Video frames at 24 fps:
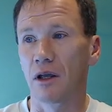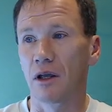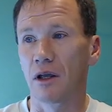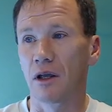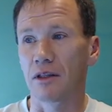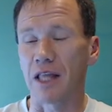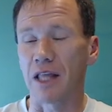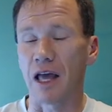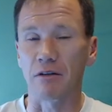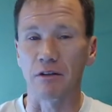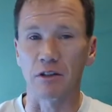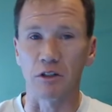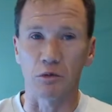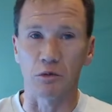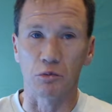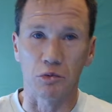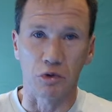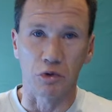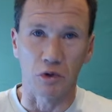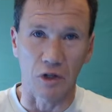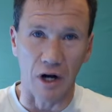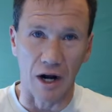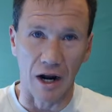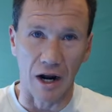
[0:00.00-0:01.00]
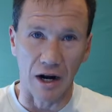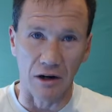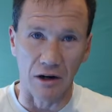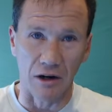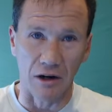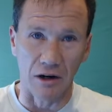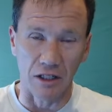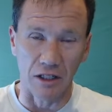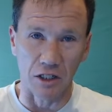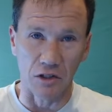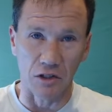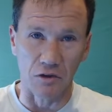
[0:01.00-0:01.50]
That was prior to
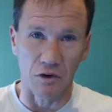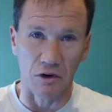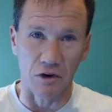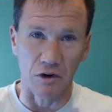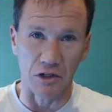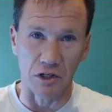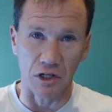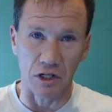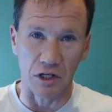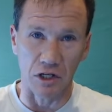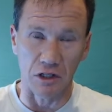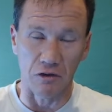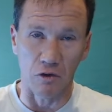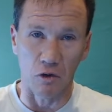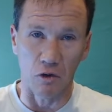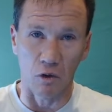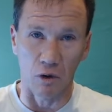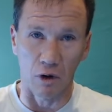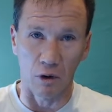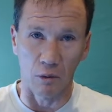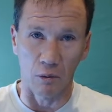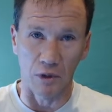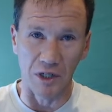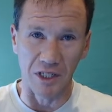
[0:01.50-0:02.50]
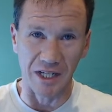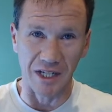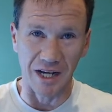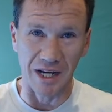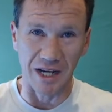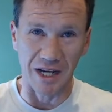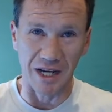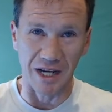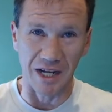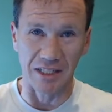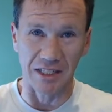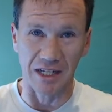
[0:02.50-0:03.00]
this version of the form, which
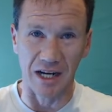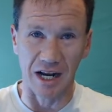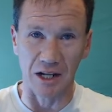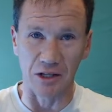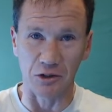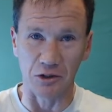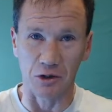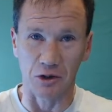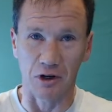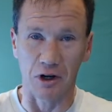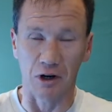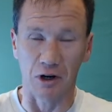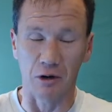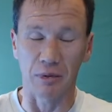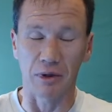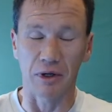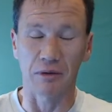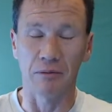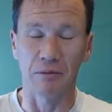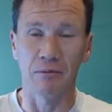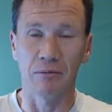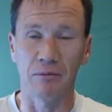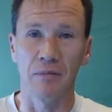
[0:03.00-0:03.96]
added stains on carpet.